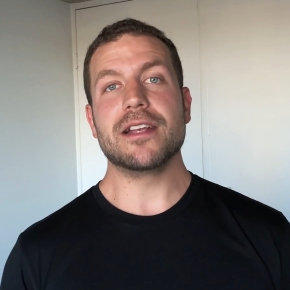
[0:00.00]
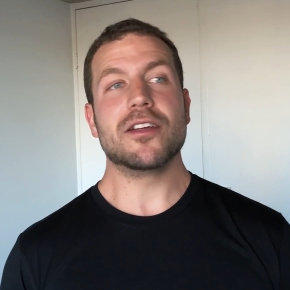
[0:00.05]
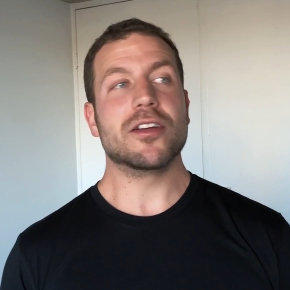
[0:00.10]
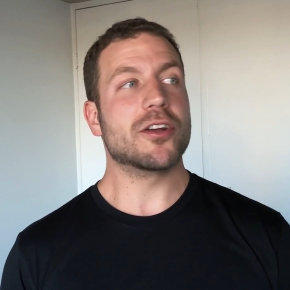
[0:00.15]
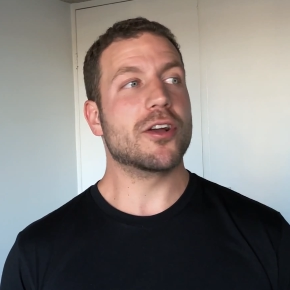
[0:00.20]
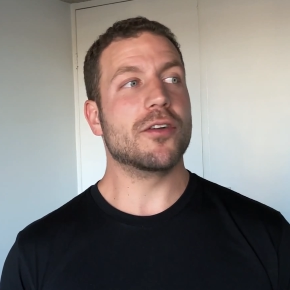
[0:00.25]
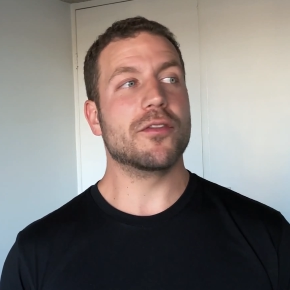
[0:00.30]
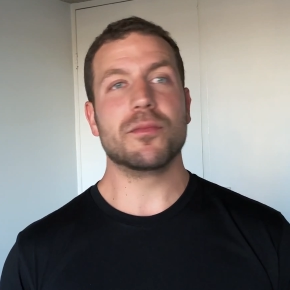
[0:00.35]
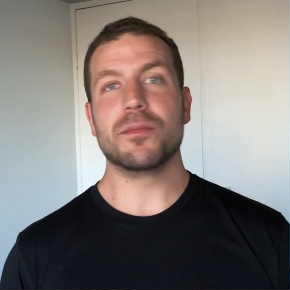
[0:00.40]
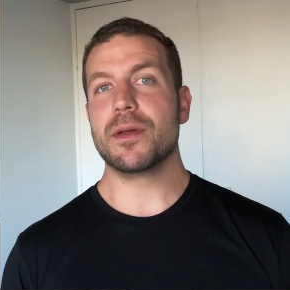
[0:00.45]

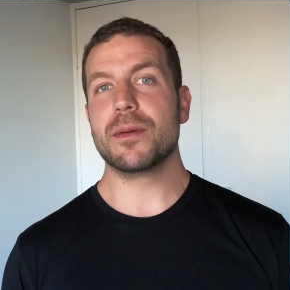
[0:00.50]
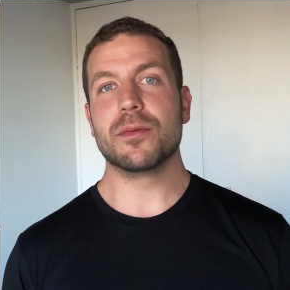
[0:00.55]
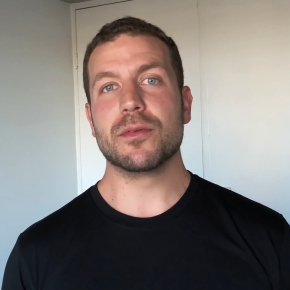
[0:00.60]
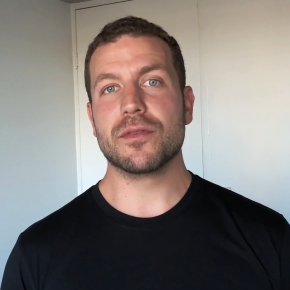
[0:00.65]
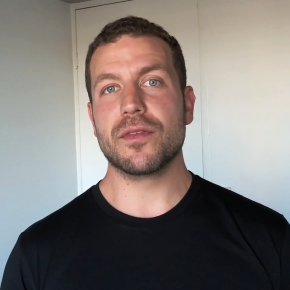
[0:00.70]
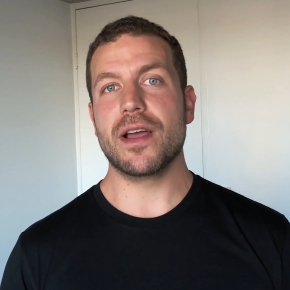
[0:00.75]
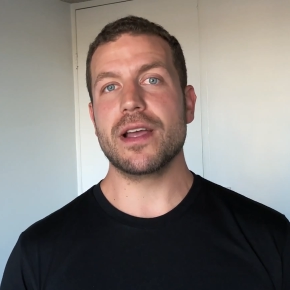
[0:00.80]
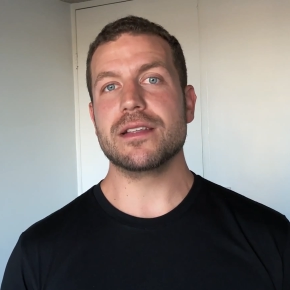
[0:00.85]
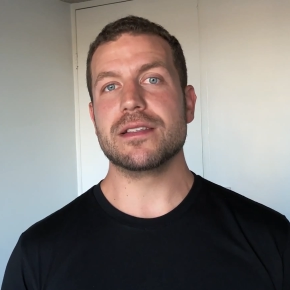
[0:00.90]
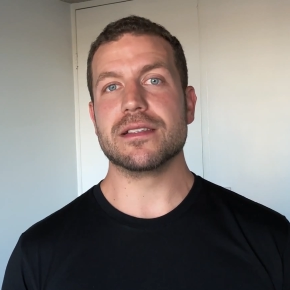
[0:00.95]
Don't cough in people's
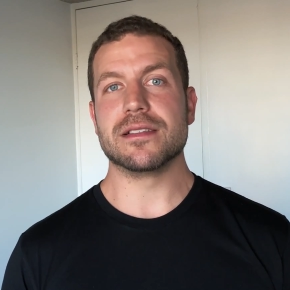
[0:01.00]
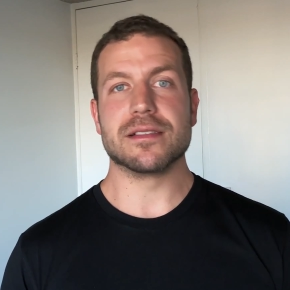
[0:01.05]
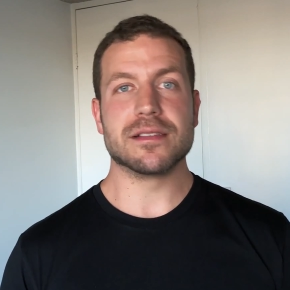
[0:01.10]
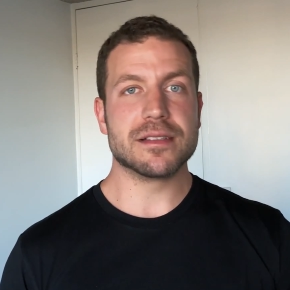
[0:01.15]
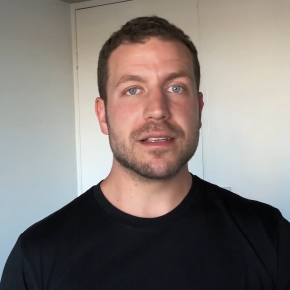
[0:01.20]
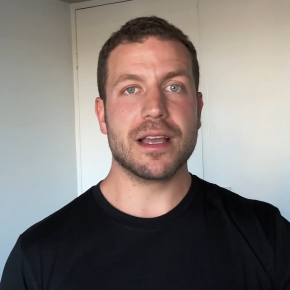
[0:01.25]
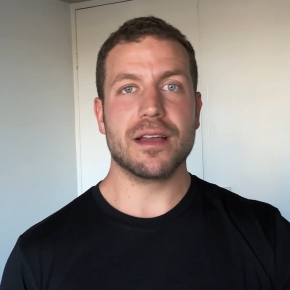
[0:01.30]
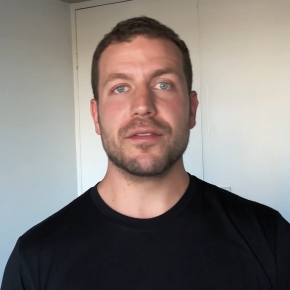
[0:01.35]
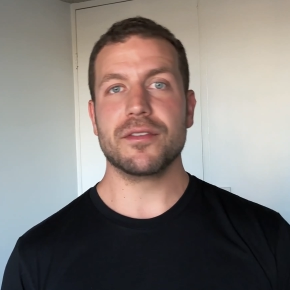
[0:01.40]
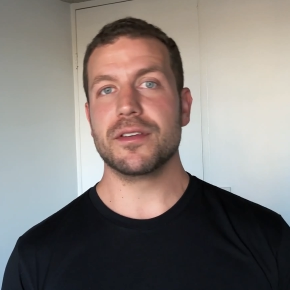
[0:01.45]
faces,
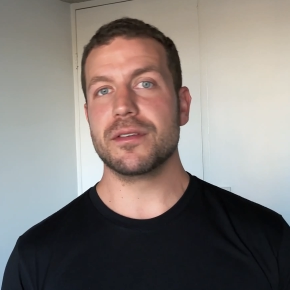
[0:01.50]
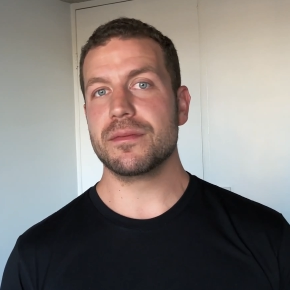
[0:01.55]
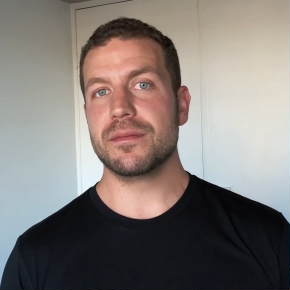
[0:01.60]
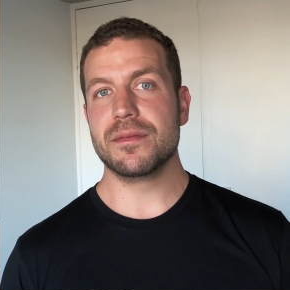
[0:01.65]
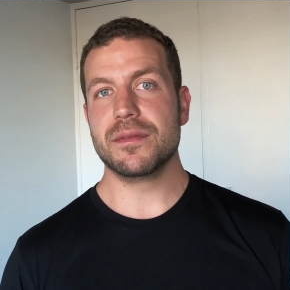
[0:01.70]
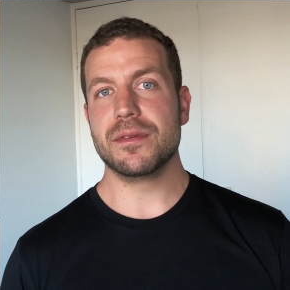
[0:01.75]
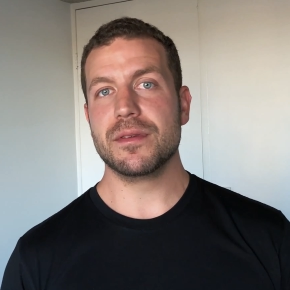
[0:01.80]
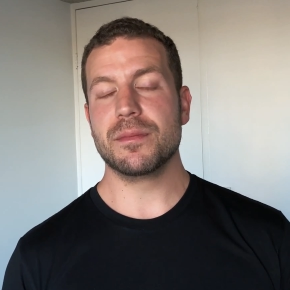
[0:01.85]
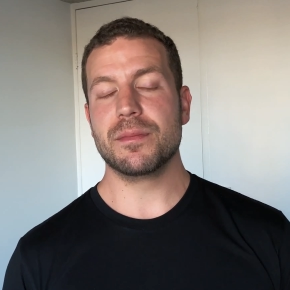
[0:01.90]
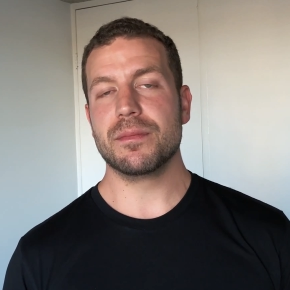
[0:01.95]
cover
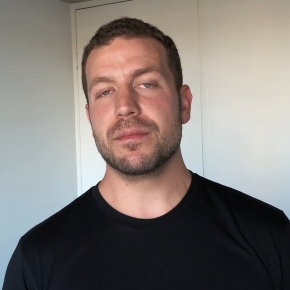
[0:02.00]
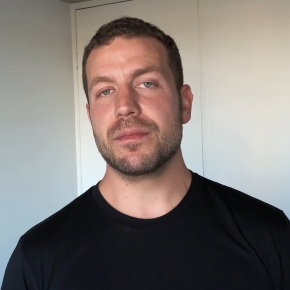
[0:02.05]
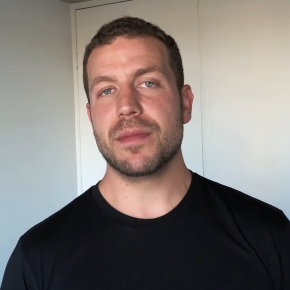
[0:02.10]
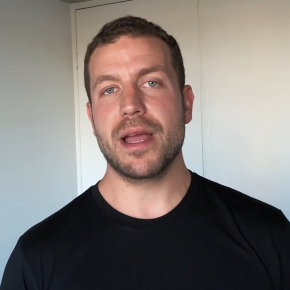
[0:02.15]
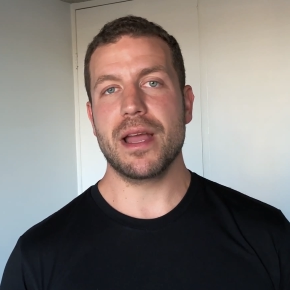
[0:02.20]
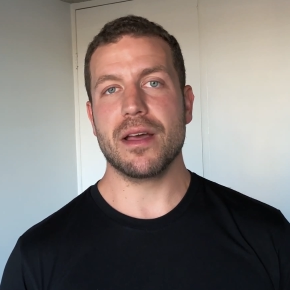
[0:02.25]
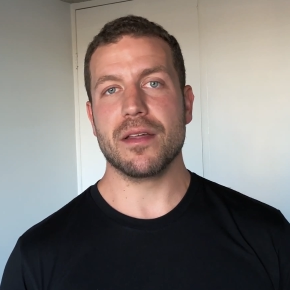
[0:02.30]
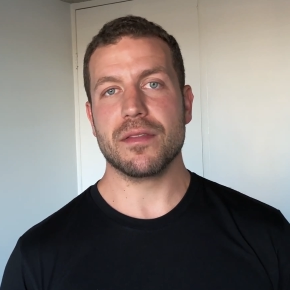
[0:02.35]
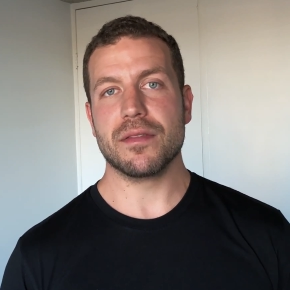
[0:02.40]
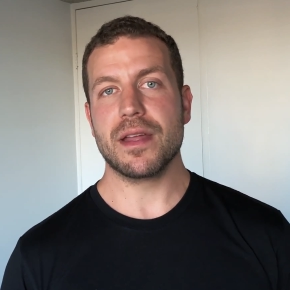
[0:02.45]
your
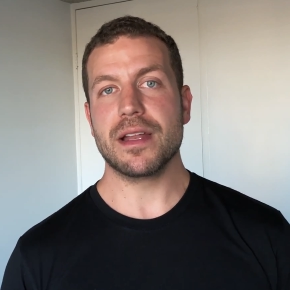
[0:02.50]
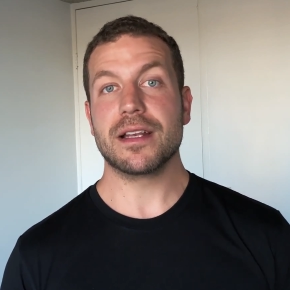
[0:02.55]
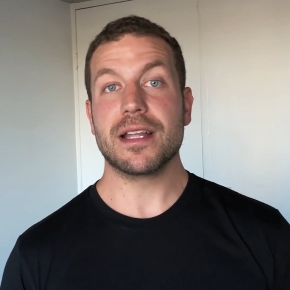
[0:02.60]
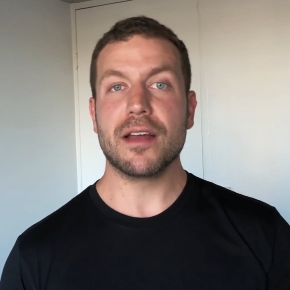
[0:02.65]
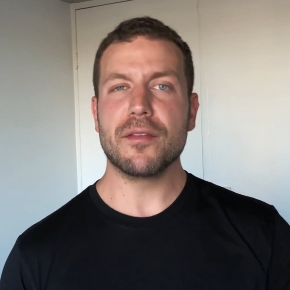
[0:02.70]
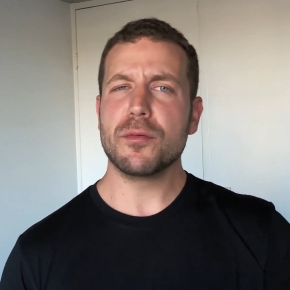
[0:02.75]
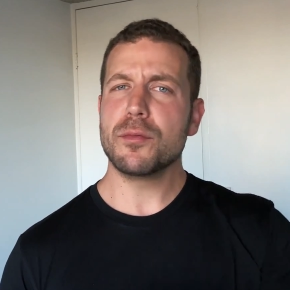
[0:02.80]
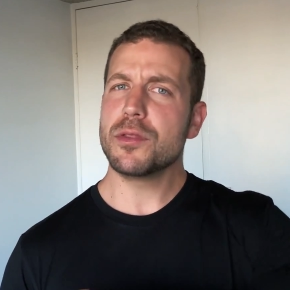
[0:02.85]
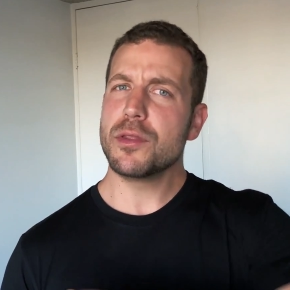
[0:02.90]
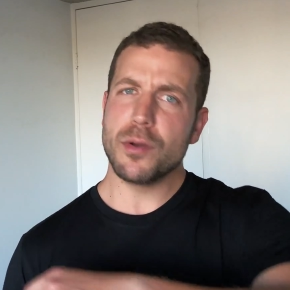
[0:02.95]
mouth and
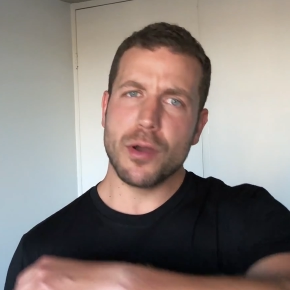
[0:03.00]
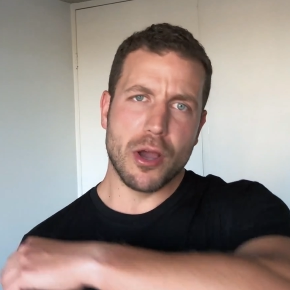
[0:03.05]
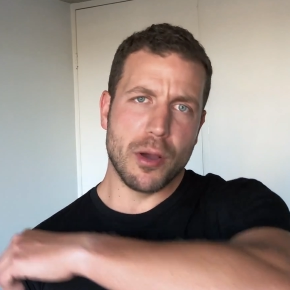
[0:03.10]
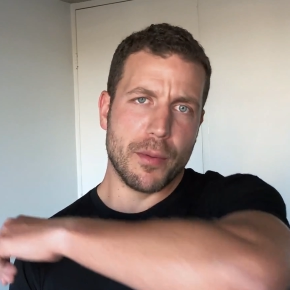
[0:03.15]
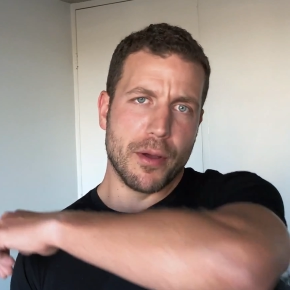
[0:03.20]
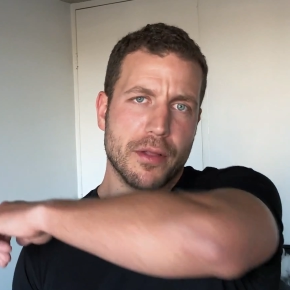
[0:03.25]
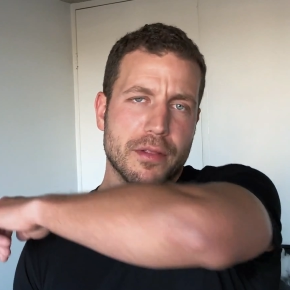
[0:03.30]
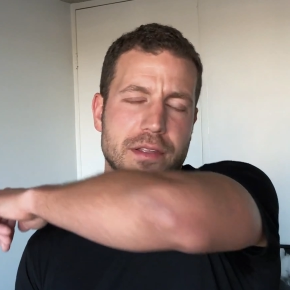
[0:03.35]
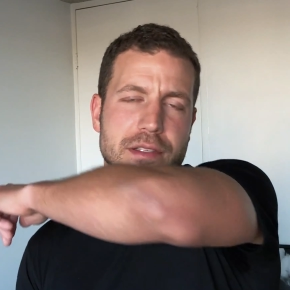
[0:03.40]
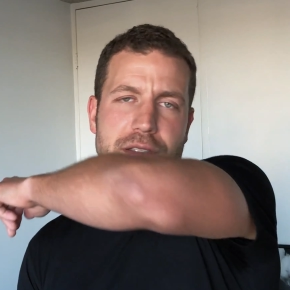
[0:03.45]
cover it with your
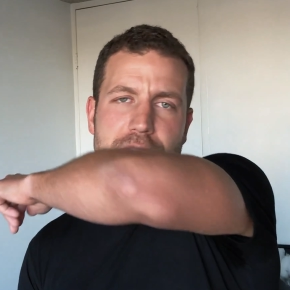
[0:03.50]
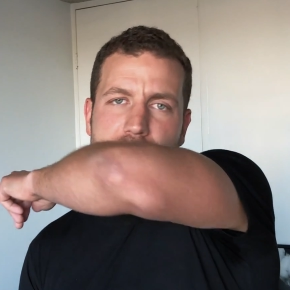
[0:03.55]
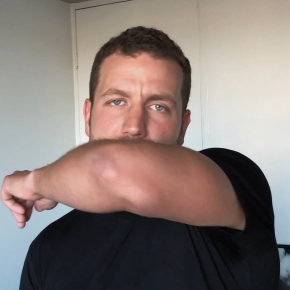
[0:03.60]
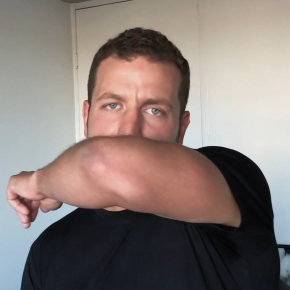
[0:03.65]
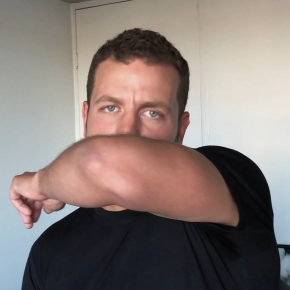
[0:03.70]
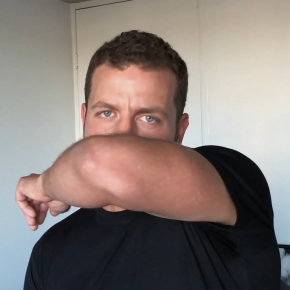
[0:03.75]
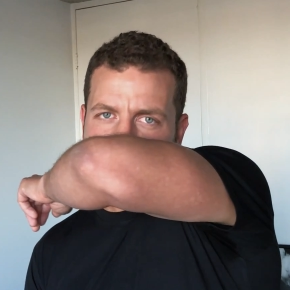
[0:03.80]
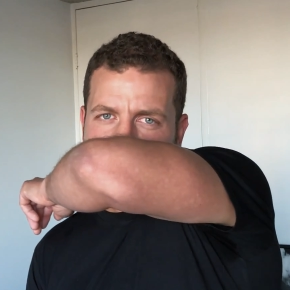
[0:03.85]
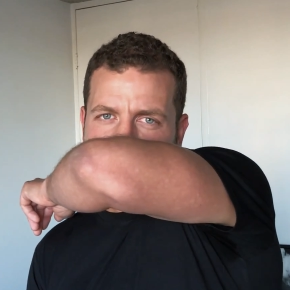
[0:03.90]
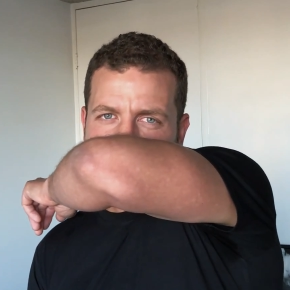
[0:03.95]
elbow. This is the,